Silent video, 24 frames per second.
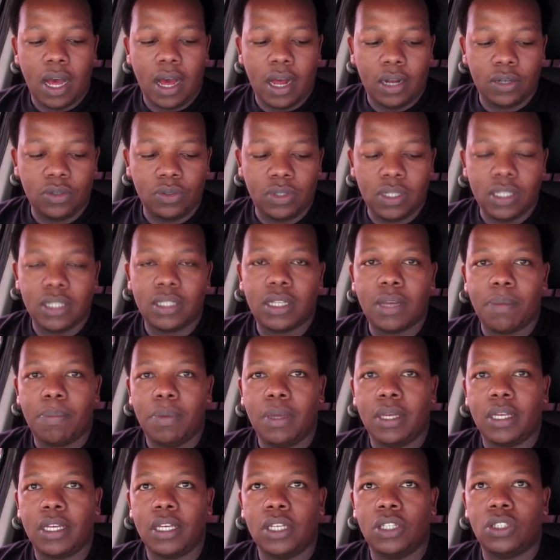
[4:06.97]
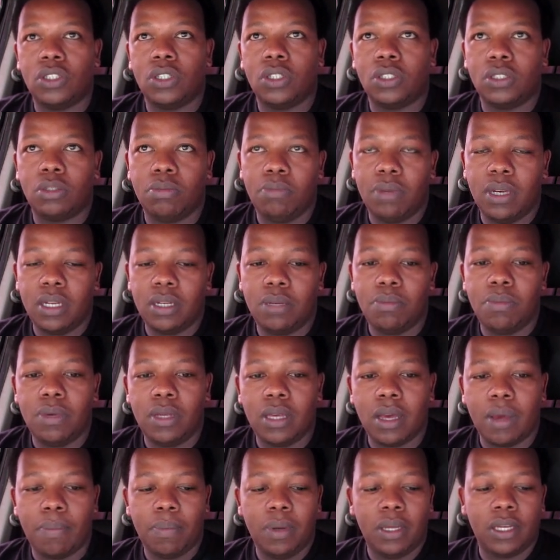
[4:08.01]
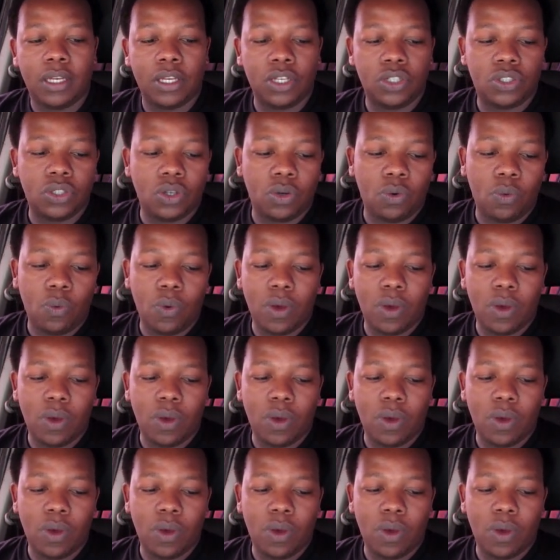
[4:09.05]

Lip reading: to test applications, may it be application